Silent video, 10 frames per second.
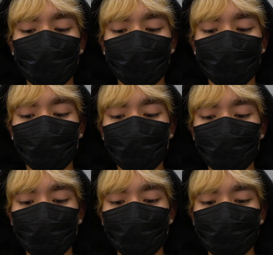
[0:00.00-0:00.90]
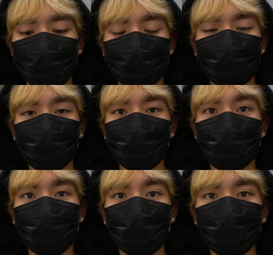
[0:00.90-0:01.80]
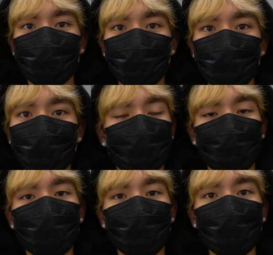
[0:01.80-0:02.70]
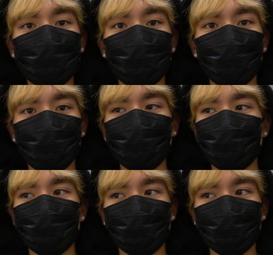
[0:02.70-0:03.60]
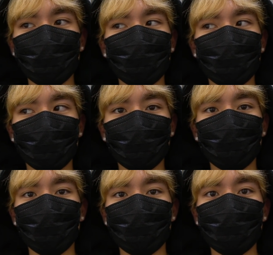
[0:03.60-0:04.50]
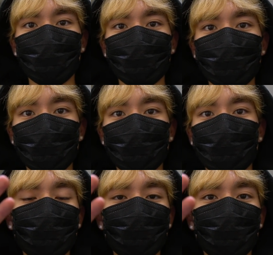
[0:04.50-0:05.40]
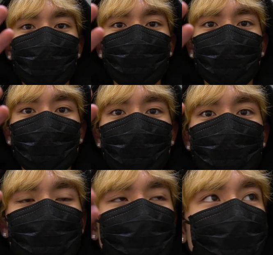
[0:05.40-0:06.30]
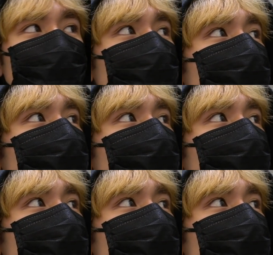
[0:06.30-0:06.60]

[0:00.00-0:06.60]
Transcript: that I got here, after this long journey, like I actually feel a little sick. I haven't washed my hands in like